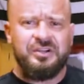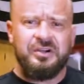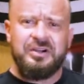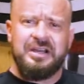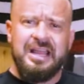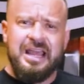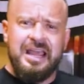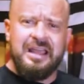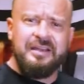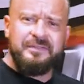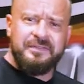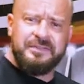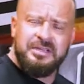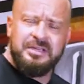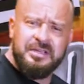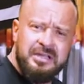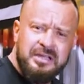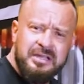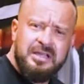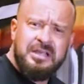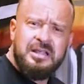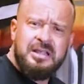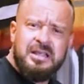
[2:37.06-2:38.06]
or left.
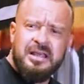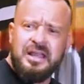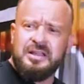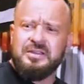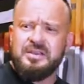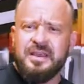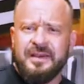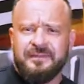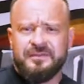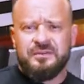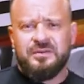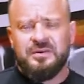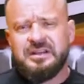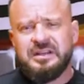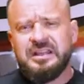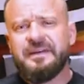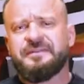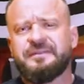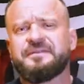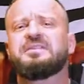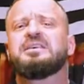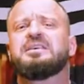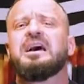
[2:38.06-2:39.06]
And you have to
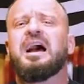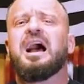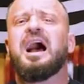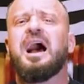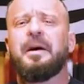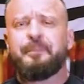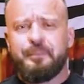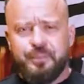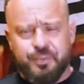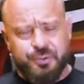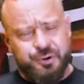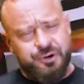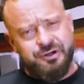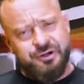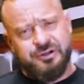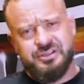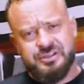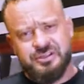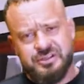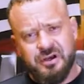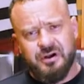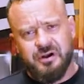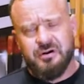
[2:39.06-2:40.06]
lift upward.
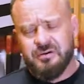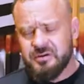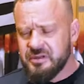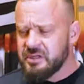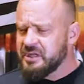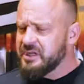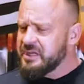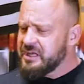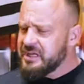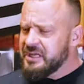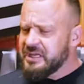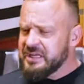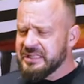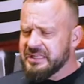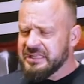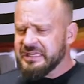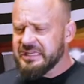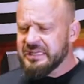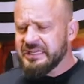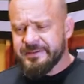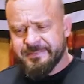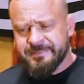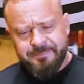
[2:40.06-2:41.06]
So
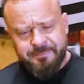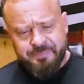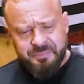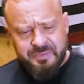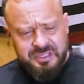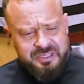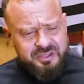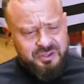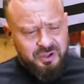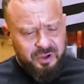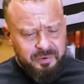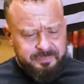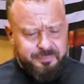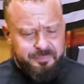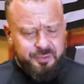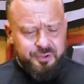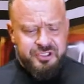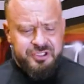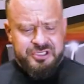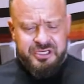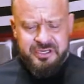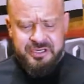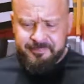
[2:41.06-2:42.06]
it's all
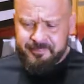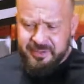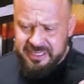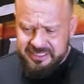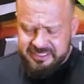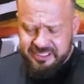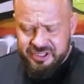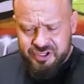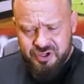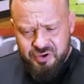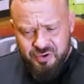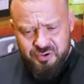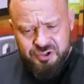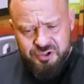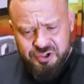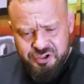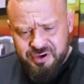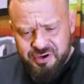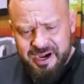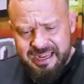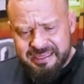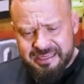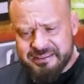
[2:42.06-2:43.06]
pushing, but it's
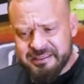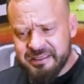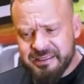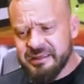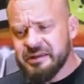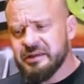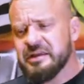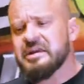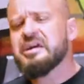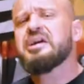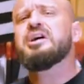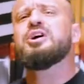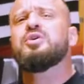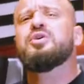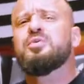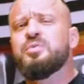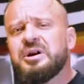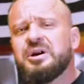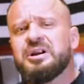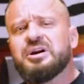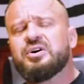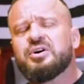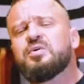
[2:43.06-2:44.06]
contracting
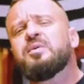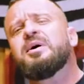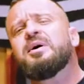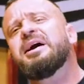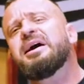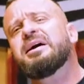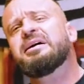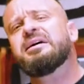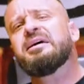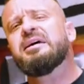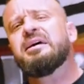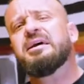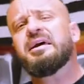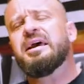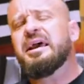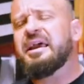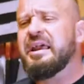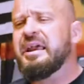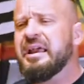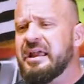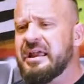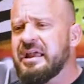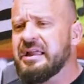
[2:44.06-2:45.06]
really quick,
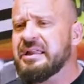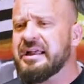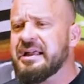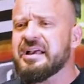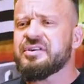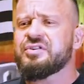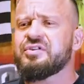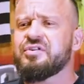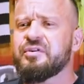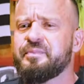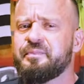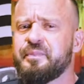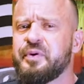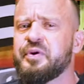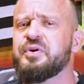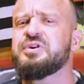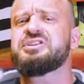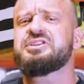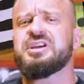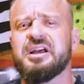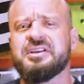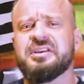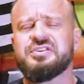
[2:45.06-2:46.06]
and as you
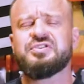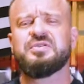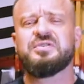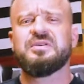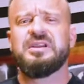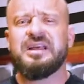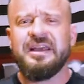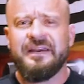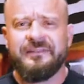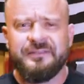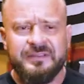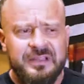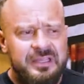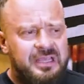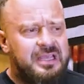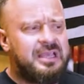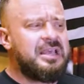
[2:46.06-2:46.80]
push, as you lift,